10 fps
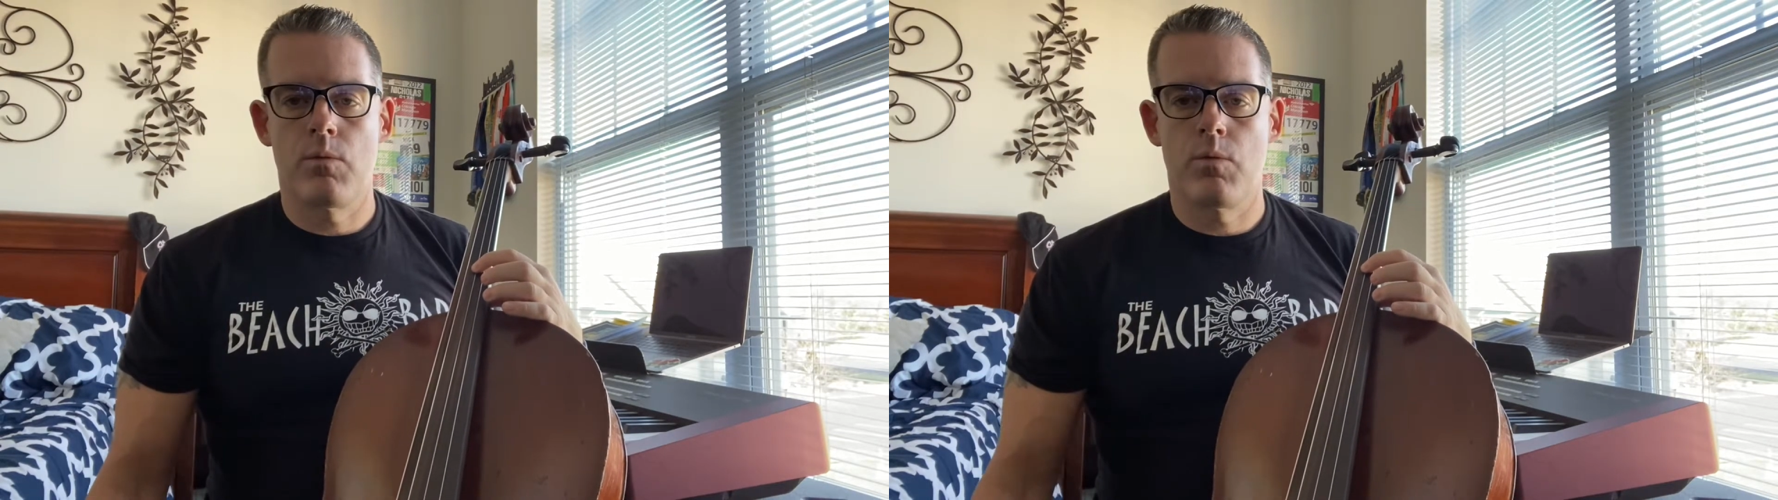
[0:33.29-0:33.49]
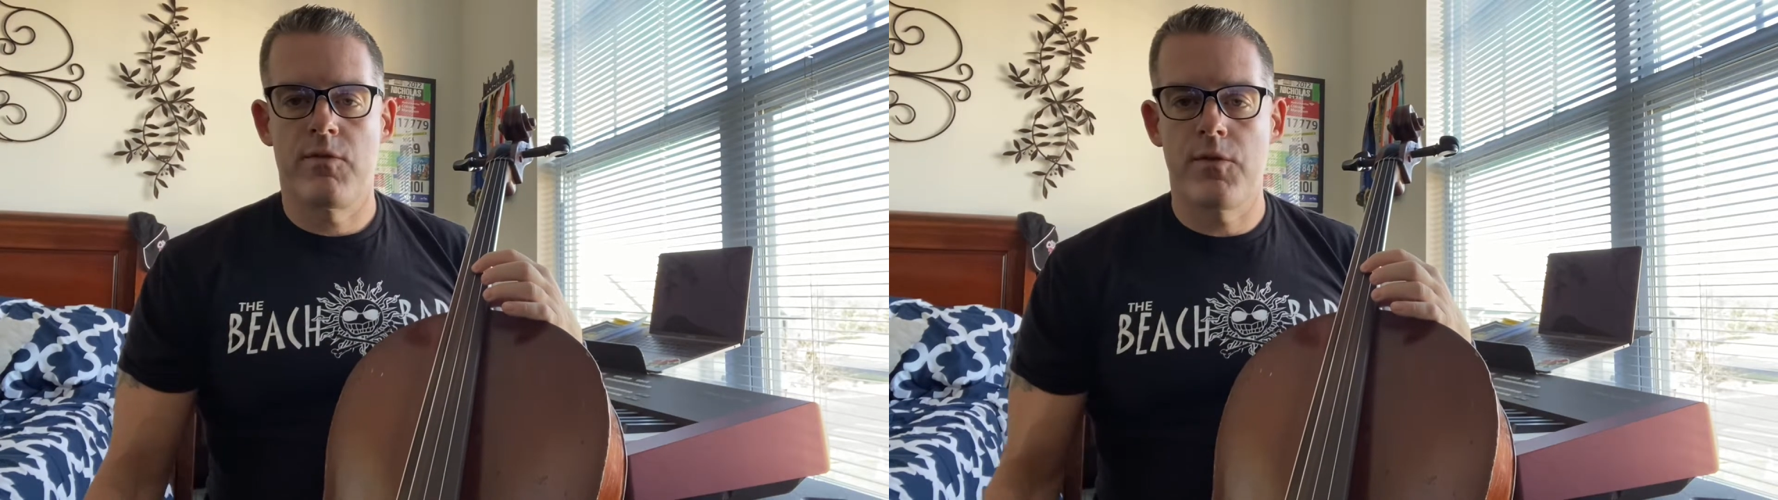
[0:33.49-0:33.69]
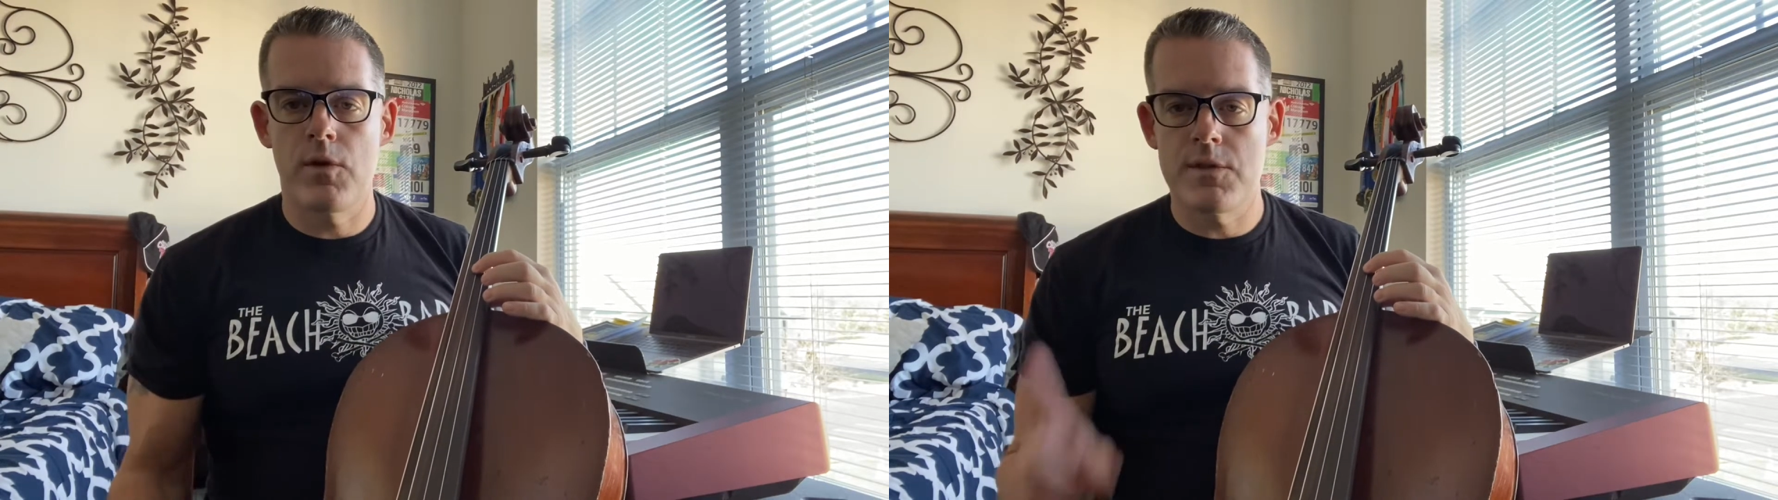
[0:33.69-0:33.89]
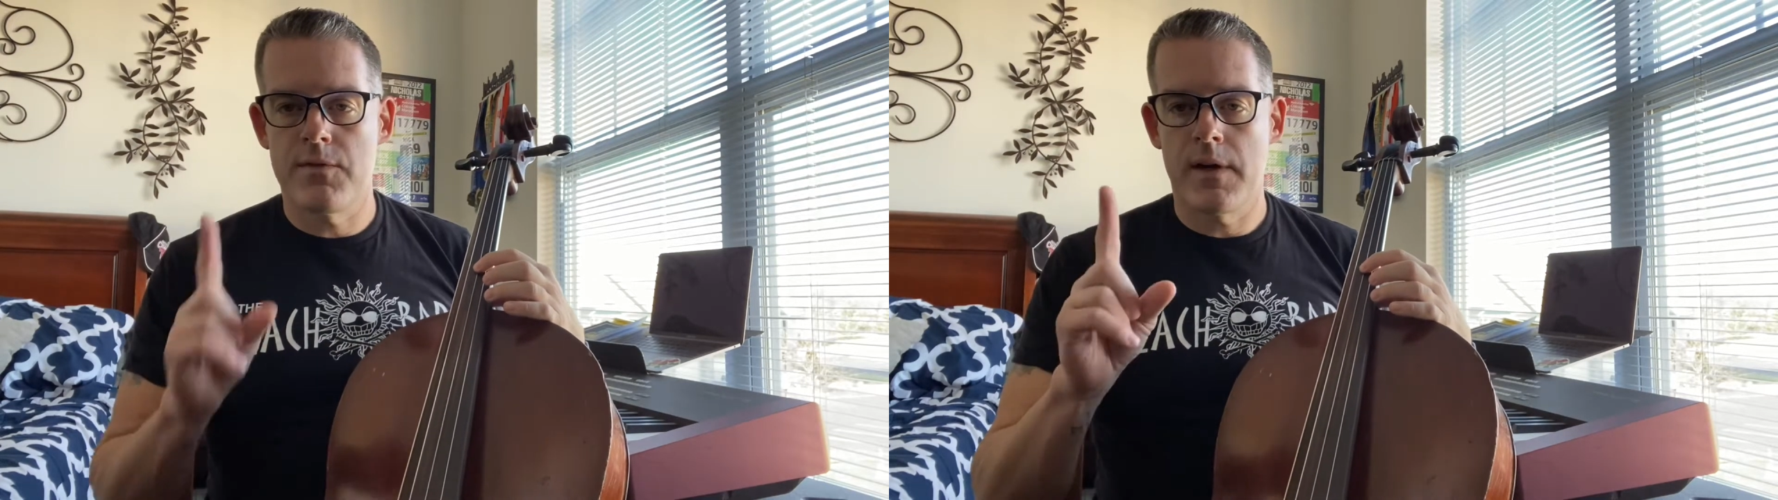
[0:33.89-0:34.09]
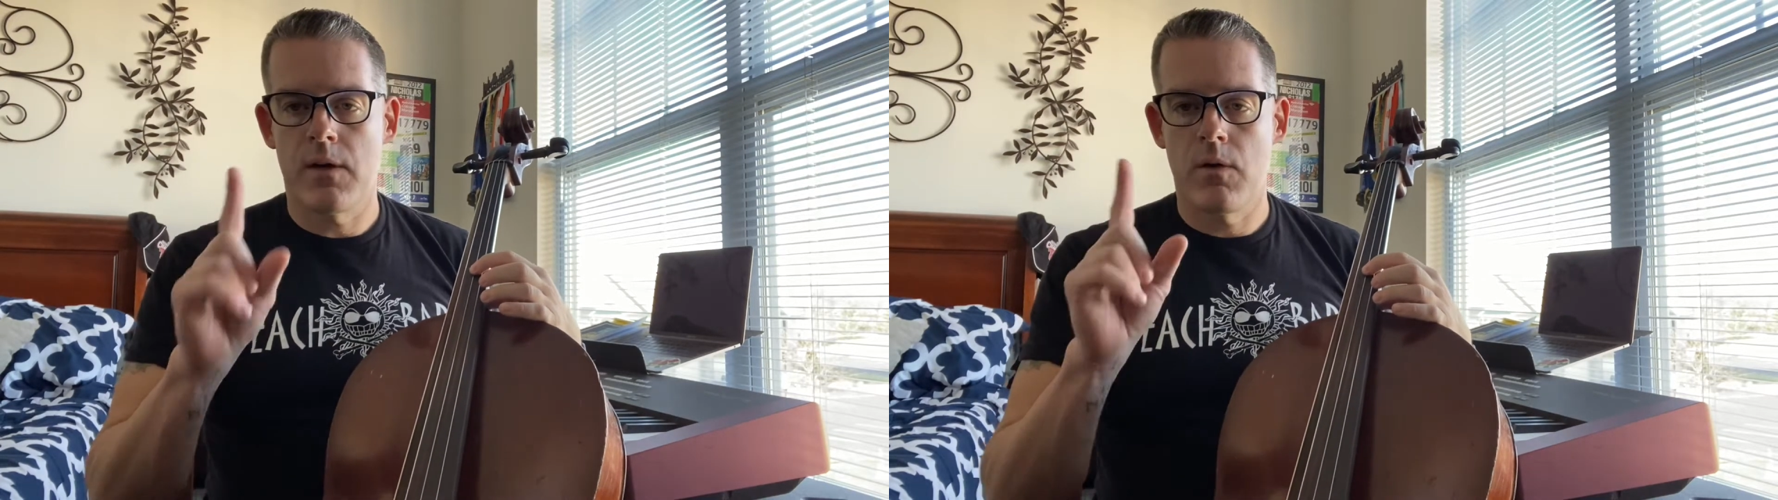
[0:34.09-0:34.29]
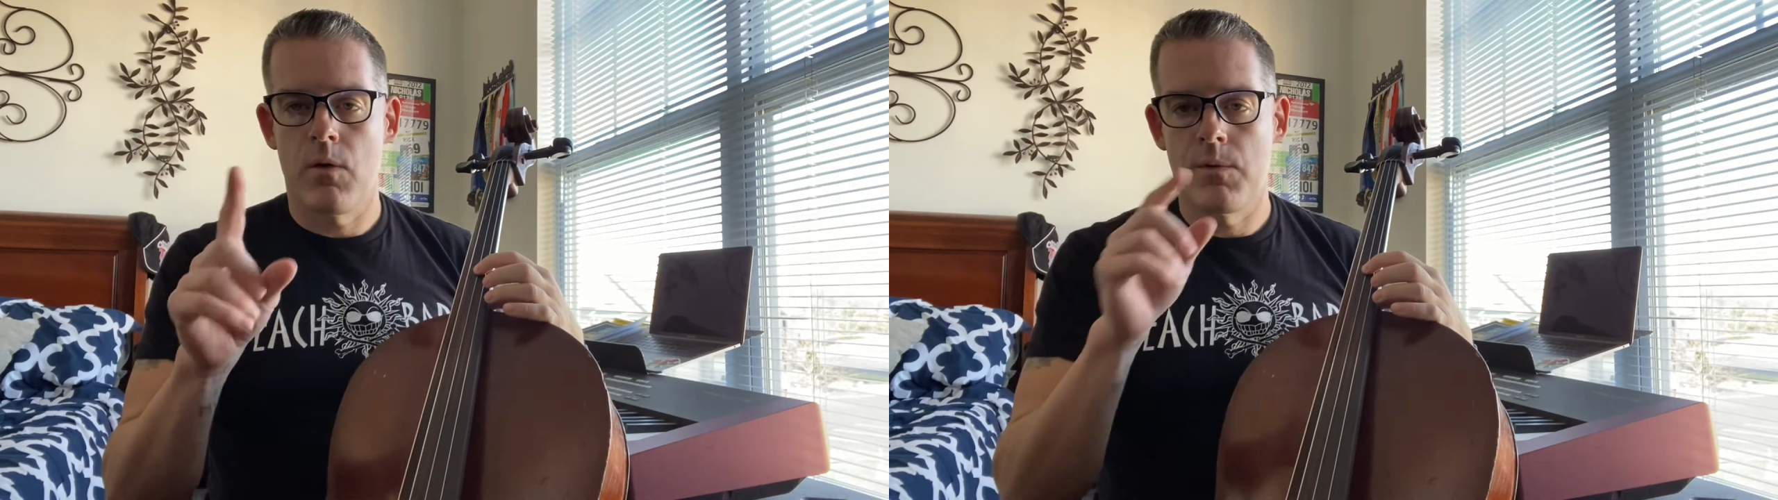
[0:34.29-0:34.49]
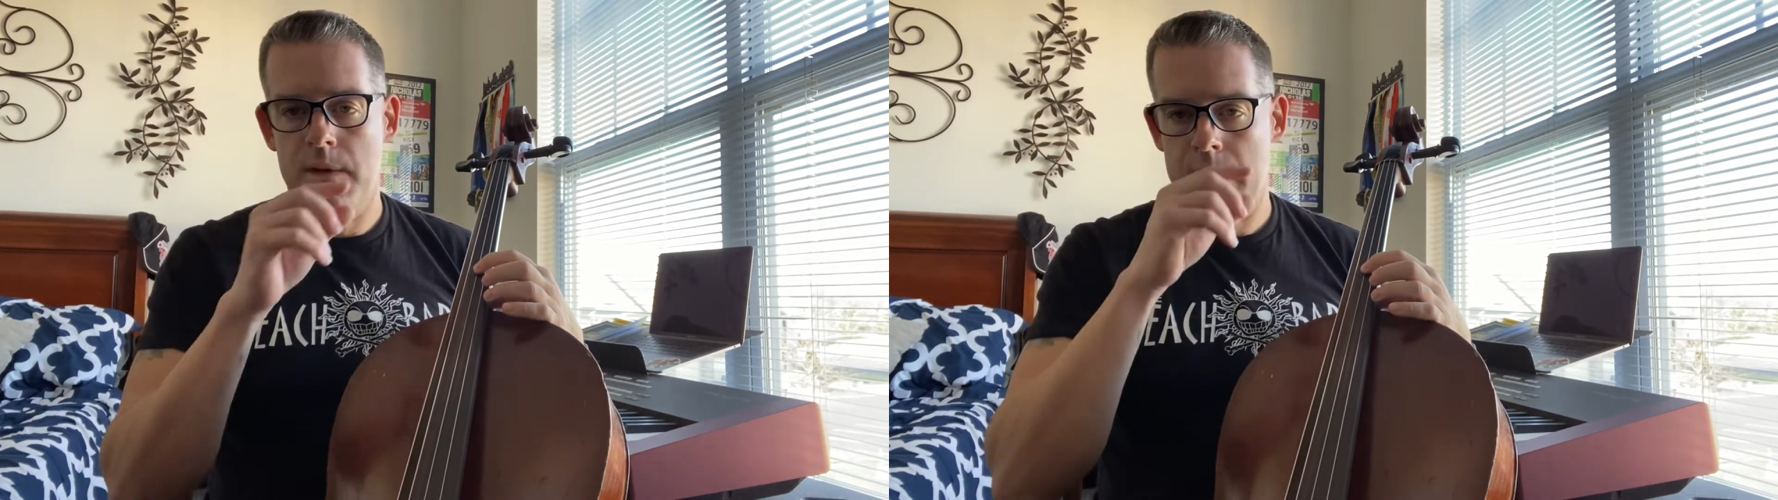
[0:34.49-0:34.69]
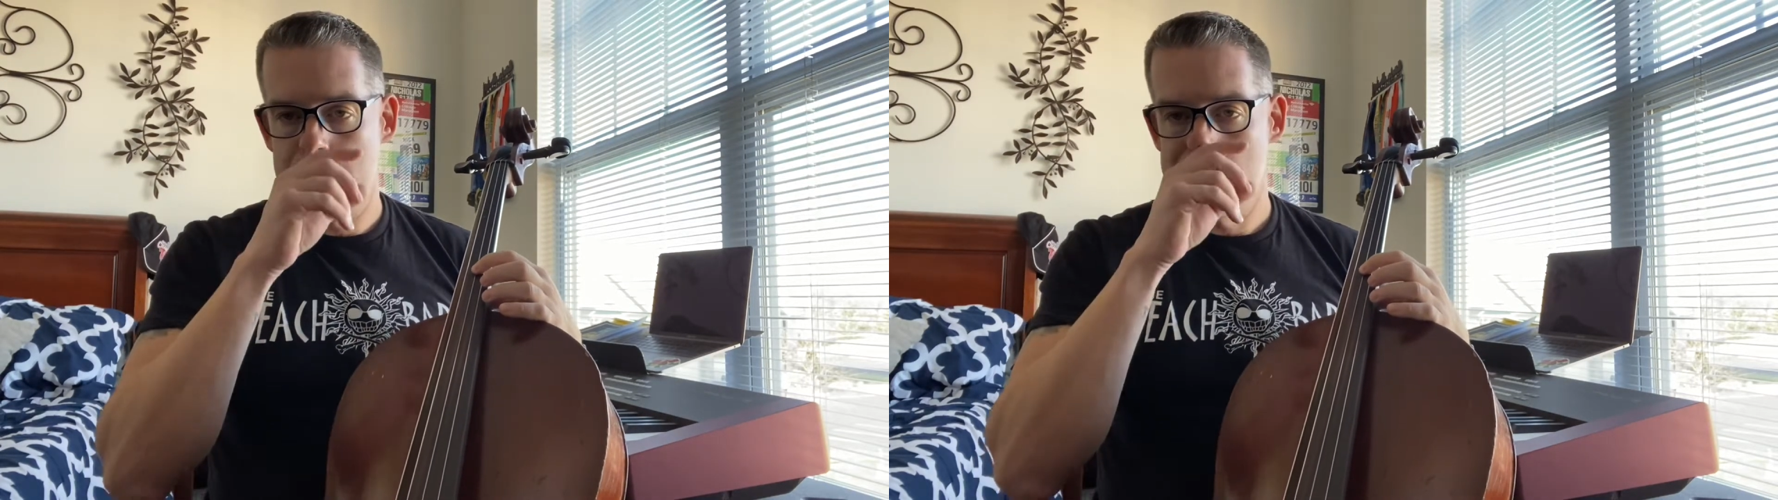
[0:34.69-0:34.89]
first finger
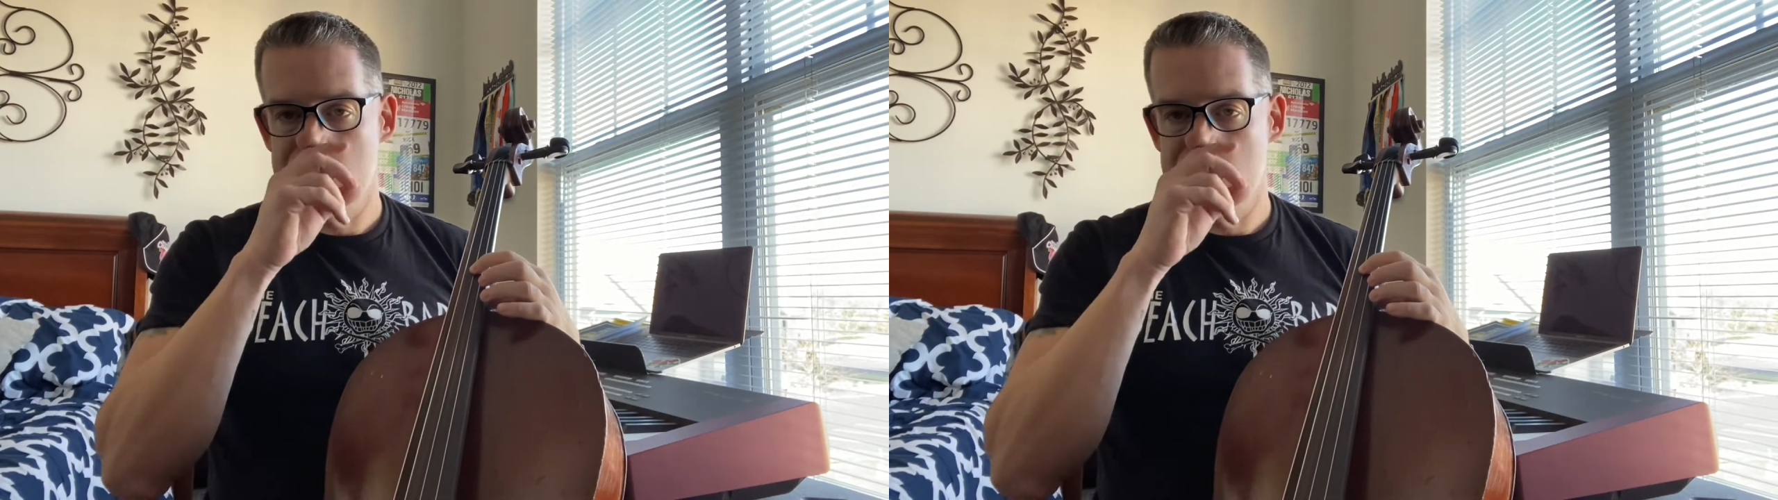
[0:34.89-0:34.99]
only.